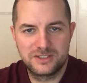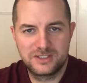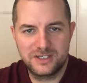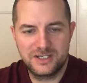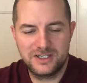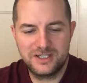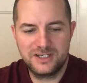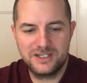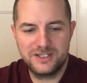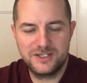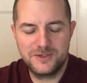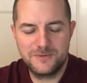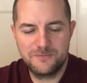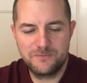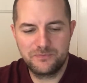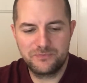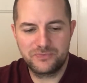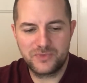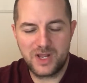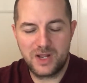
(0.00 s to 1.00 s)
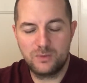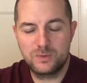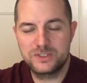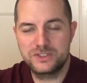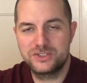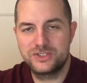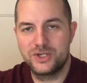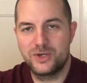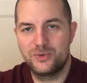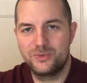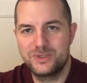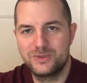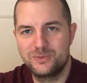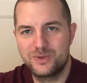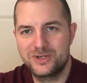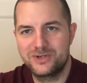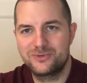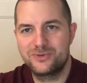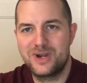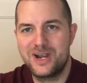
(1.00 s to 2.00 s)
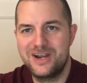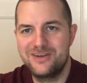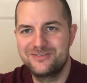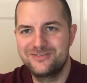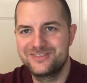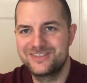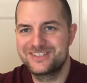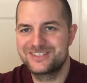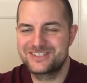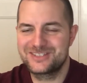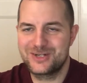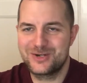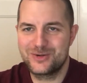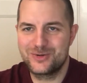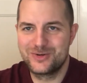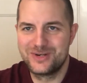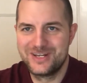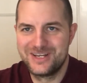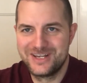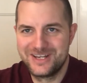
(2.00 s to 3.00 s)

I was the only one arriving, so